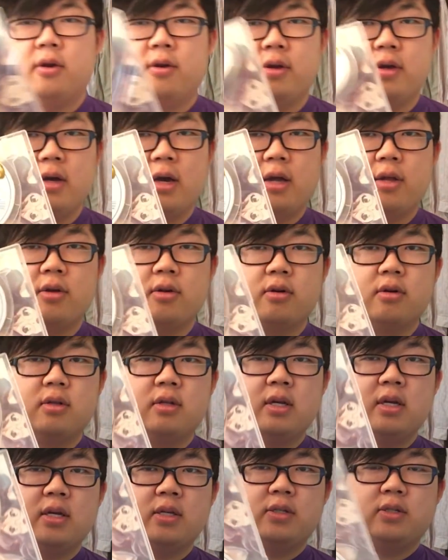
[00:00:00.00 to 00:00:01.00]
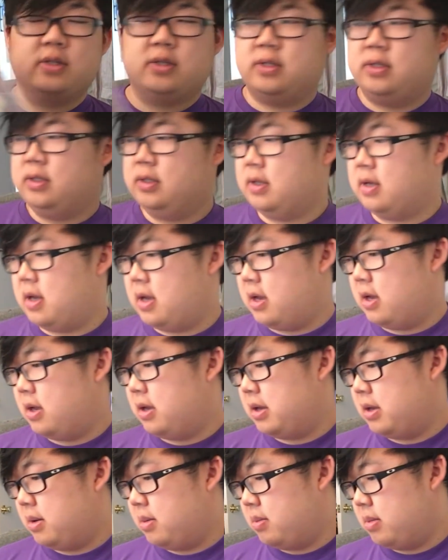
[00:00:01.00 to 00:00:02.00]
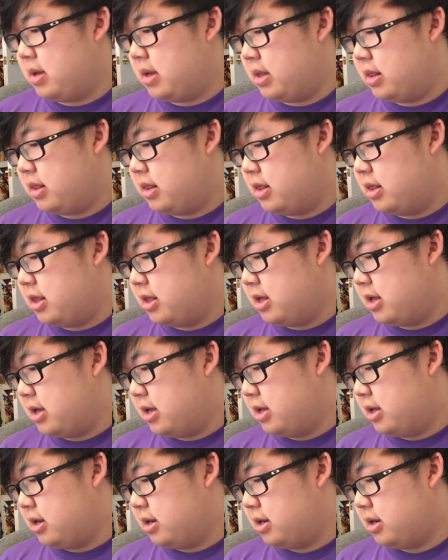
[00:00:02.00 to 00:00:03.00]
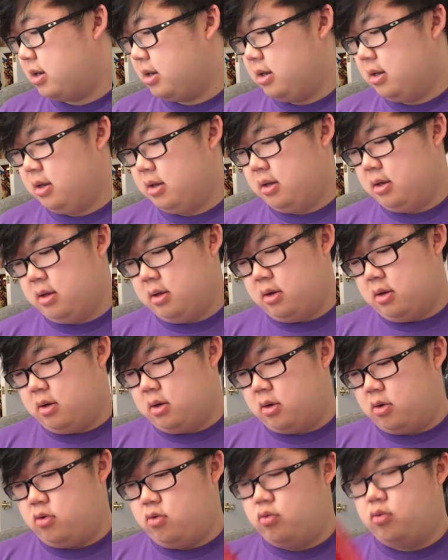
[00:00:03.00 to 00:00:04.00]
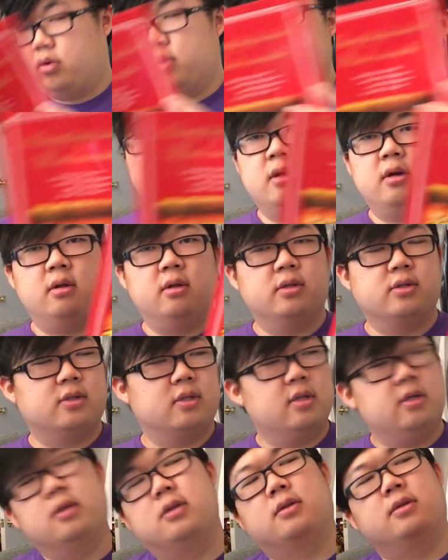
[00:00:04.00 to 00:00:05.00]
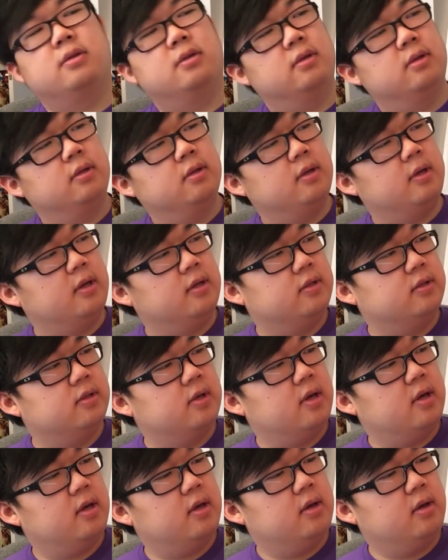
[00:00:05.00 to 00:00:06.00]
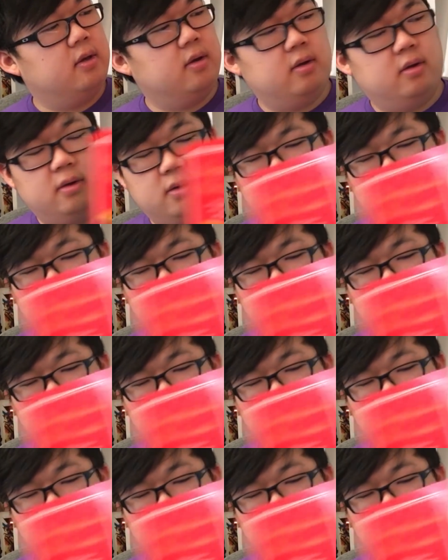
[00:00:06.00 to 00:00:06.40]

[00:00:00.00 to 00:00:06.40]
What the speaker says: Here you got your discs, and then... Oh, what the hell is this? It's a...